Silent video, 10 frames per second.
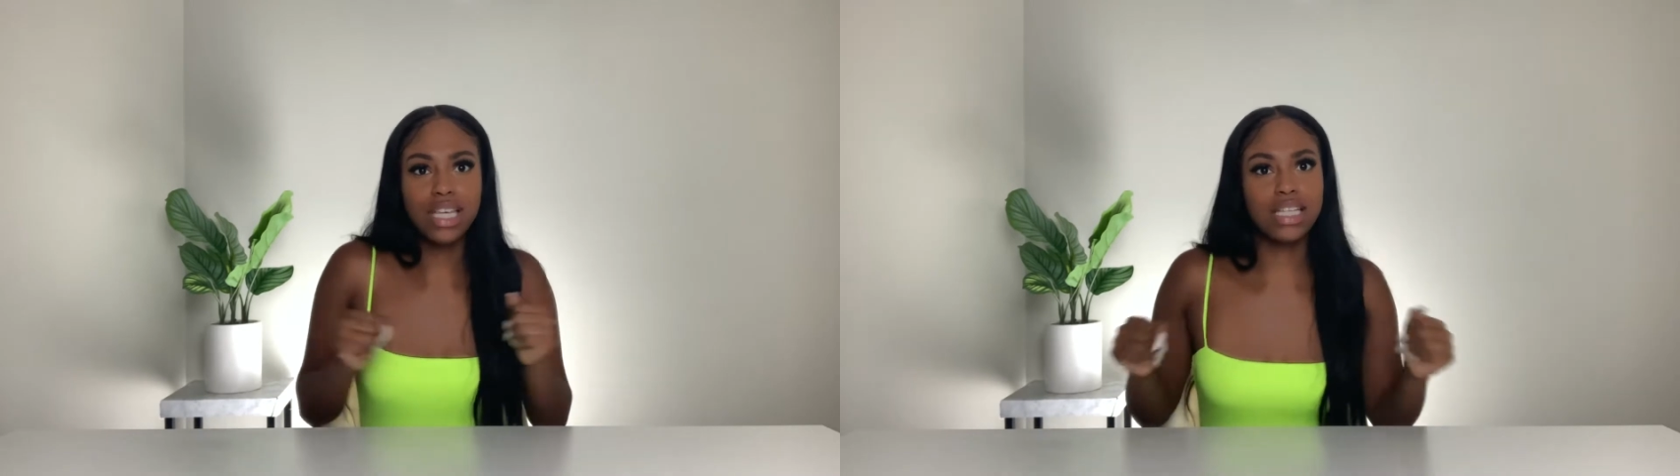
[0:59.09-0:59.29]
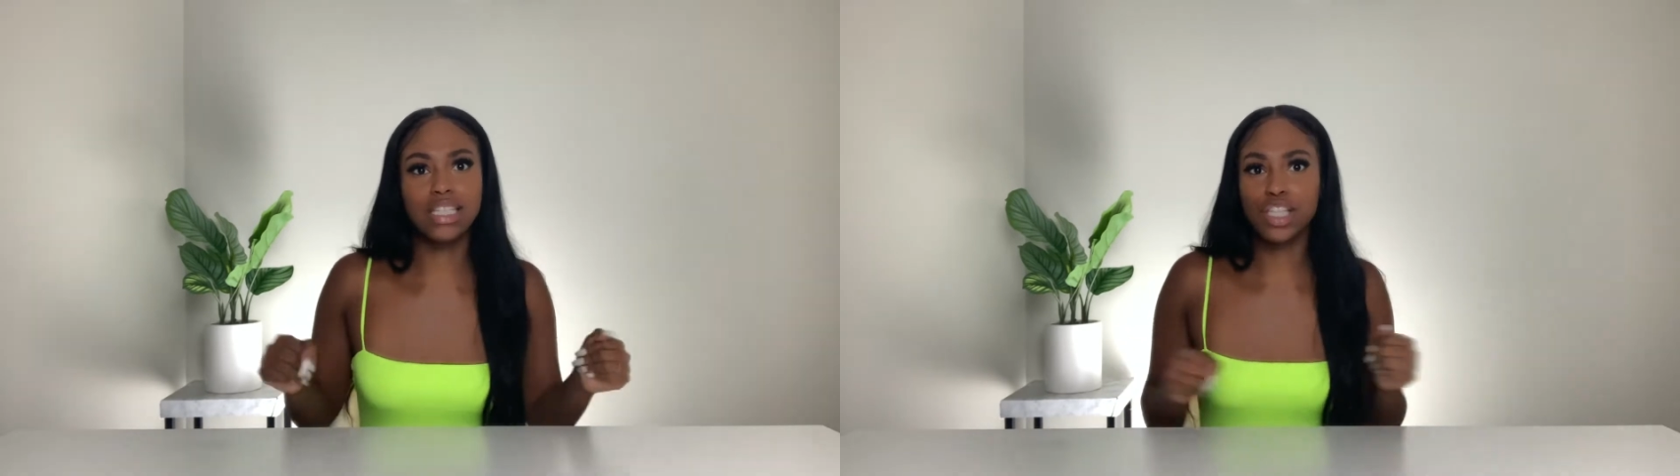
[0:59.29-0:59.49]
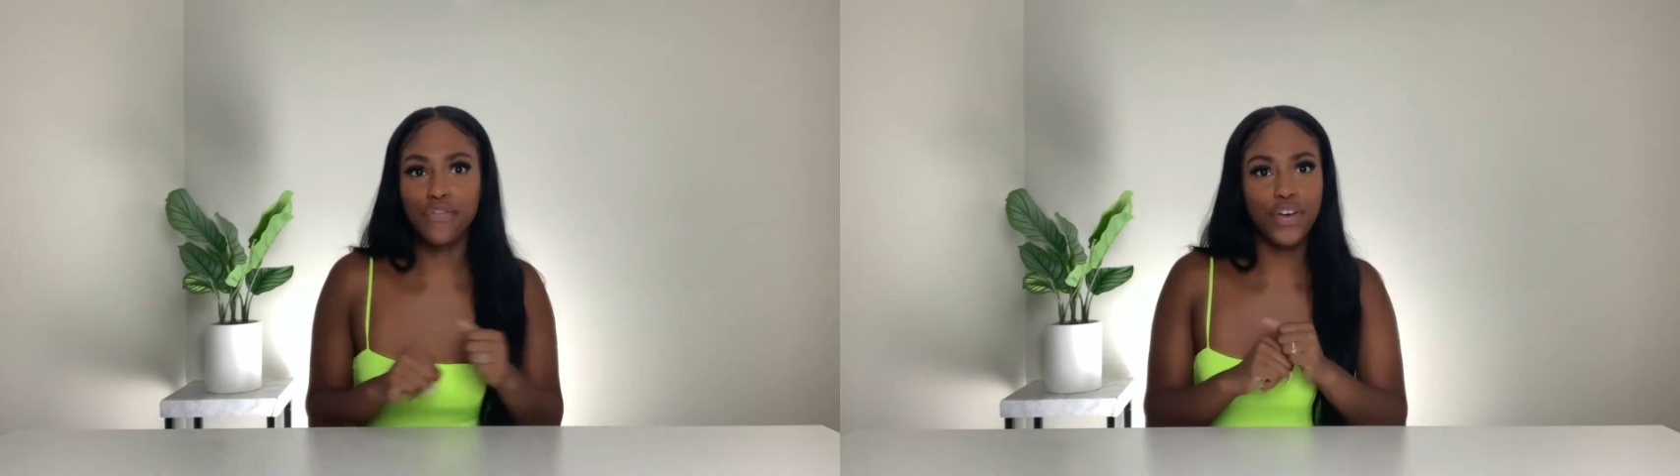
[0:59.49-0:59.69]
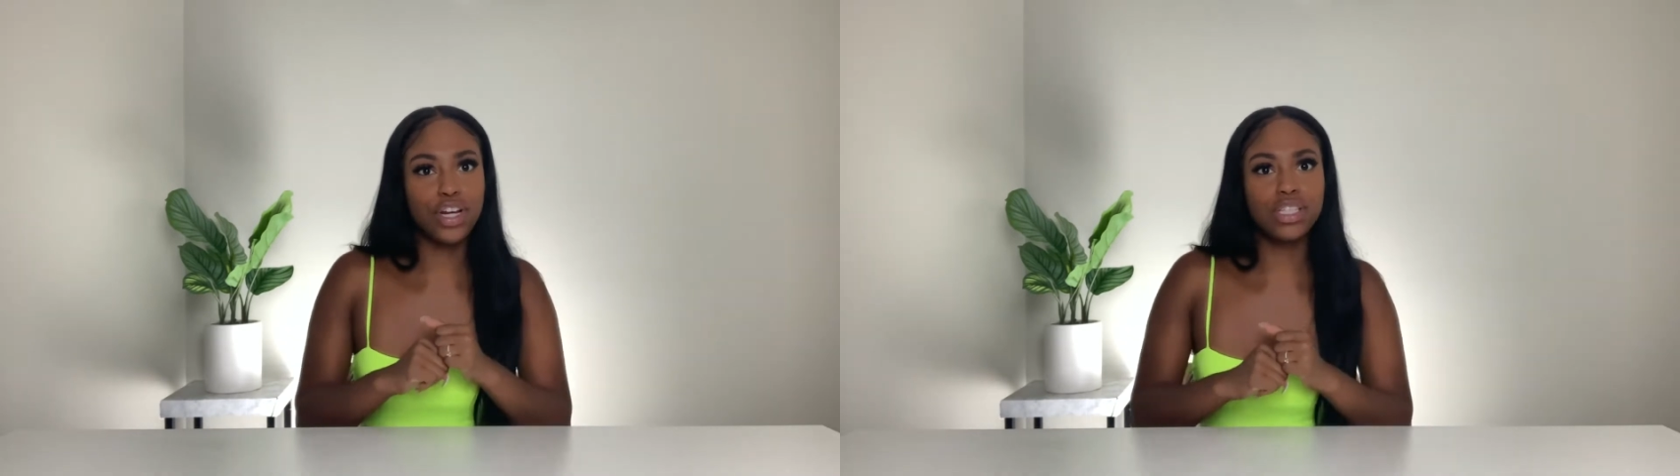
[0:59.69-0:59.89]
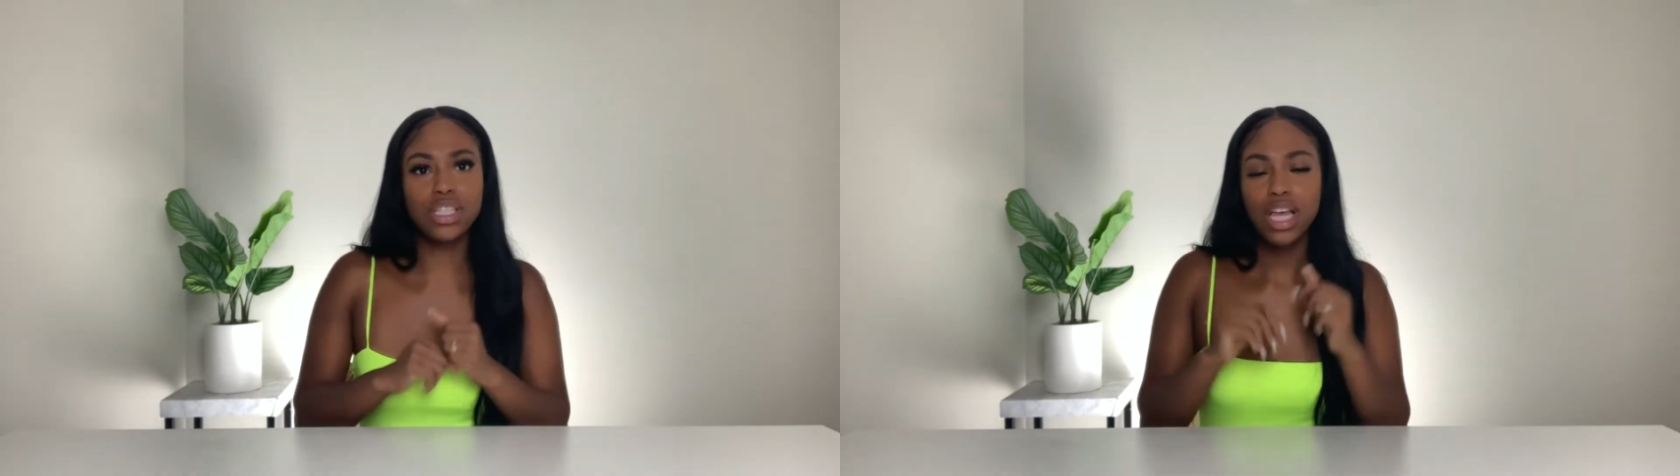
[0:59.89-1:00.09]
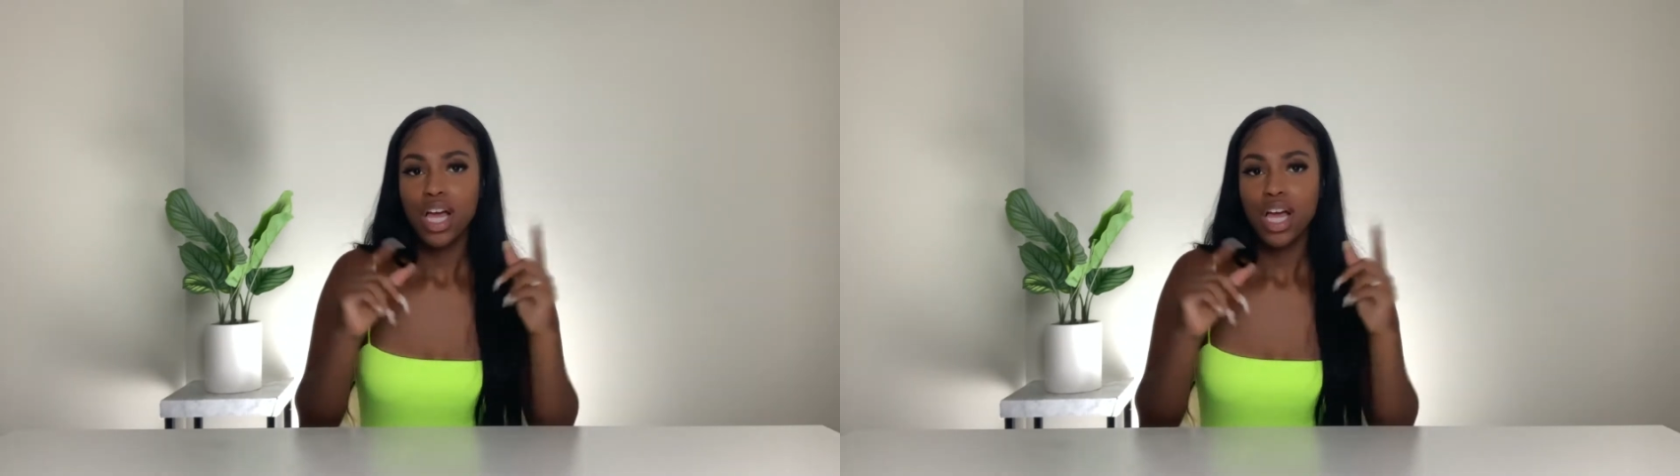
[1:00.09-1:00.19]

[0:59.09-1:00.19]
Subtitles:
get into the first